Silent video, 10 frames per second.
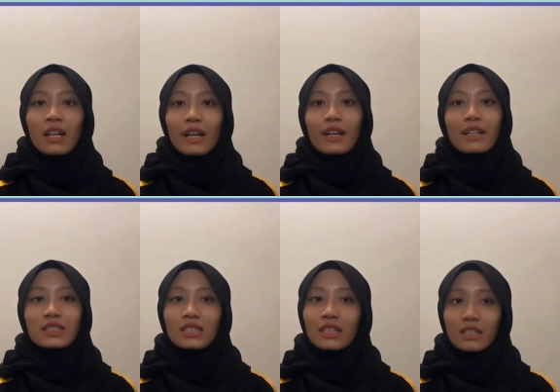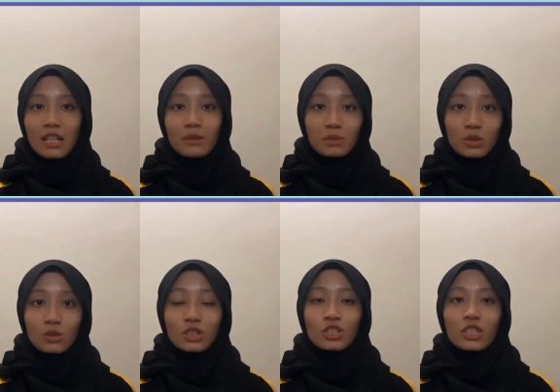as it can help to
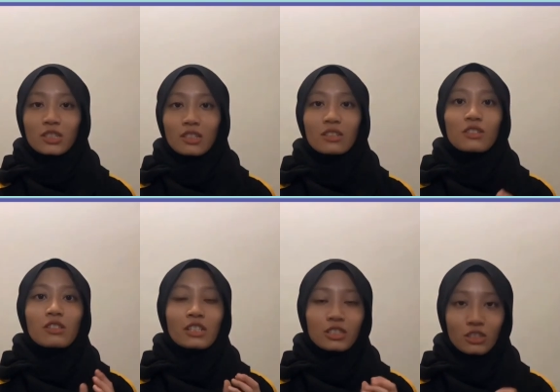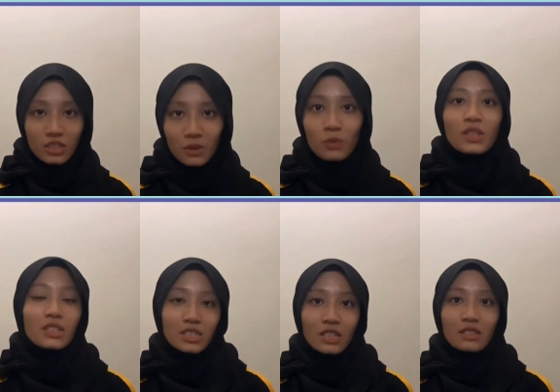strengthen the relationship with
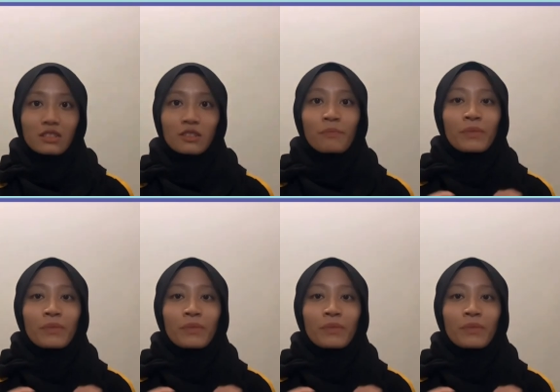each other.